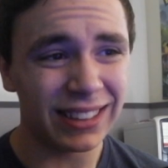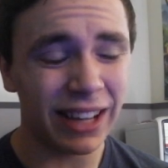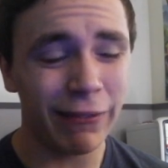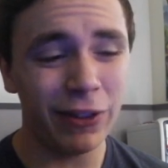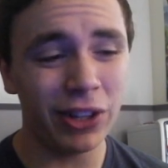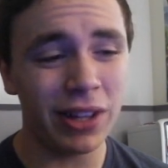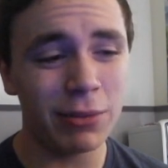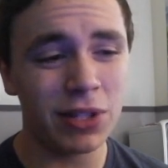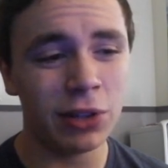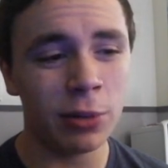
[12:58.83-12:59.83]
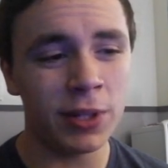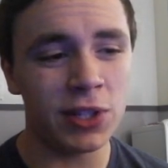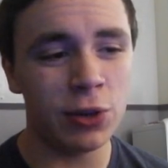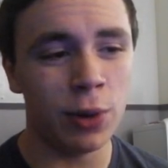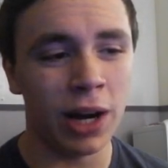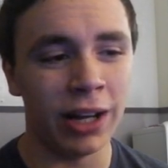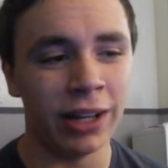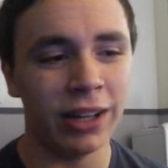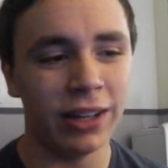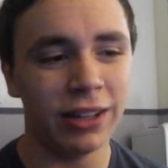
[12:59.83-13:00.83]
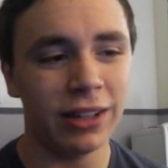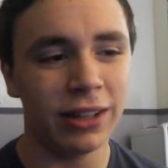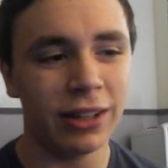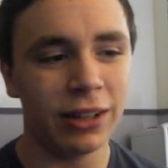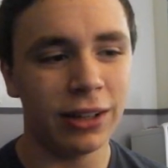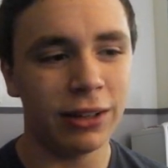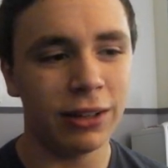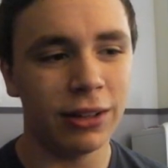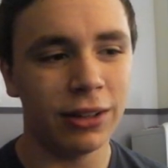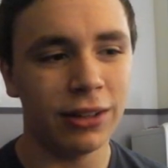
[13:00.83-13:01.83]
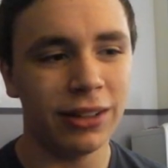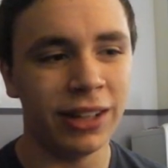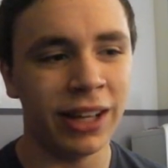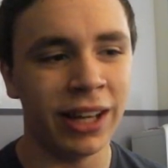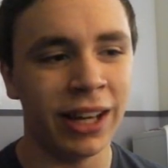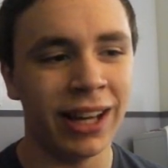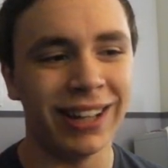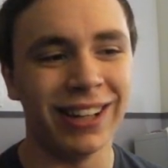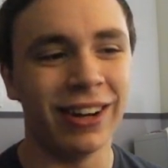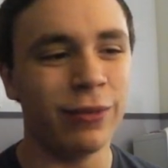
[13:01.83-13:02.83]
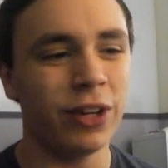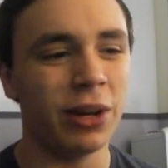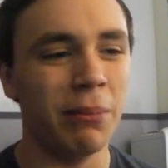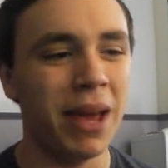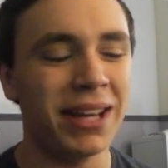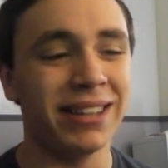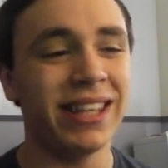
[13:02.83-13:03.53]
I feel like that was a little bit too high. Yeah, not even gonna make it.